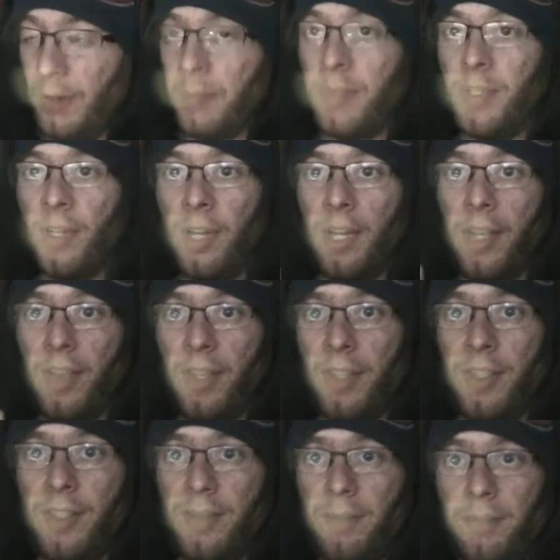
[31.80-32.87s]
starting to get
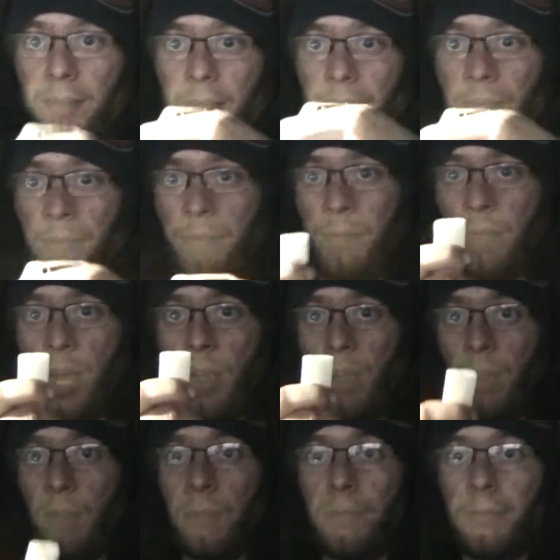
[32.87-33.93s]
this
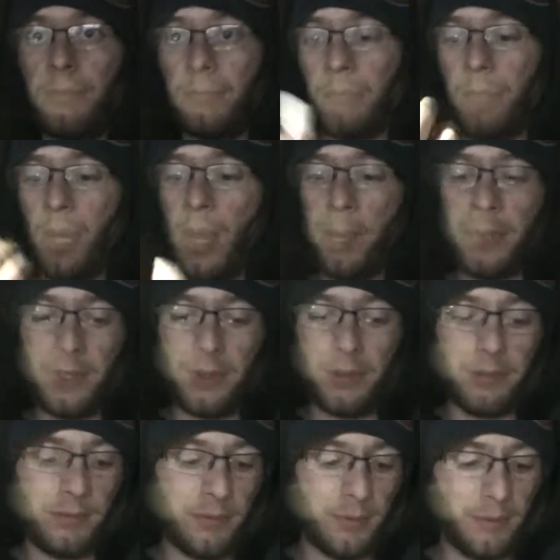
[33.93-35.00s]
bottle popping
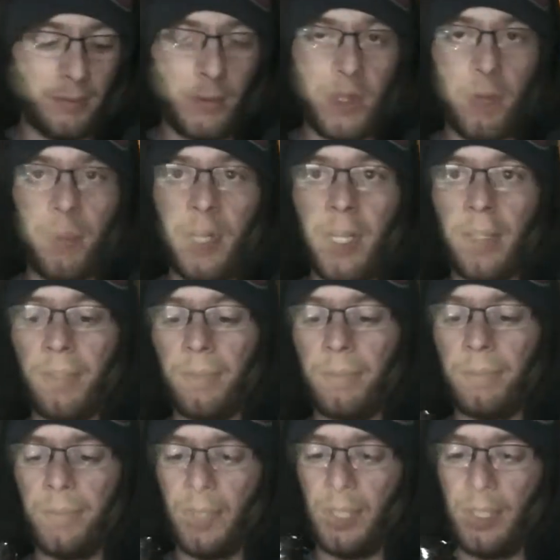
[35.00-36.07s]
with a pick.
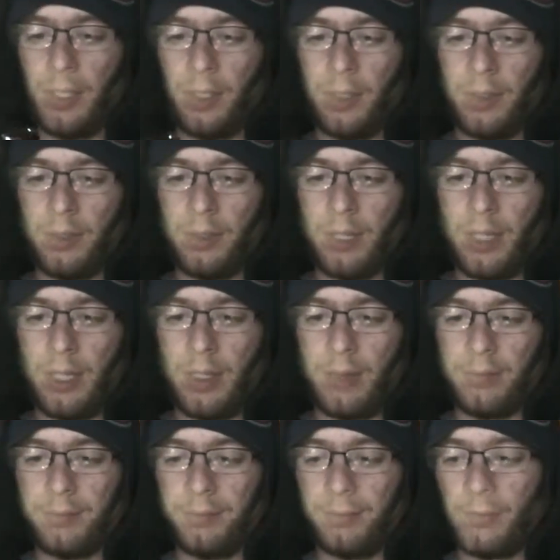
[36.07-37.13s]

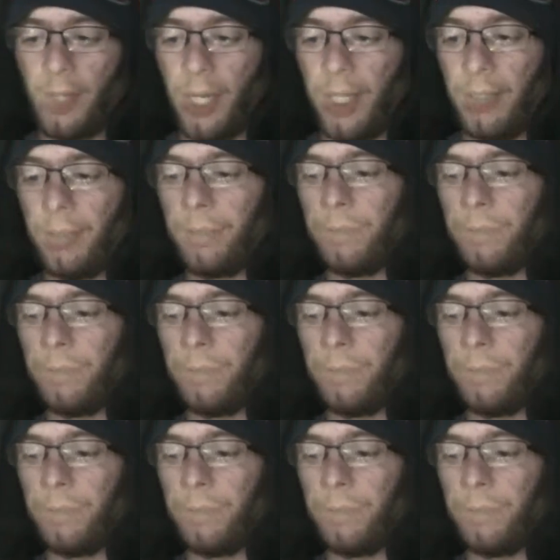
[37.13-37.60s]
Um, right.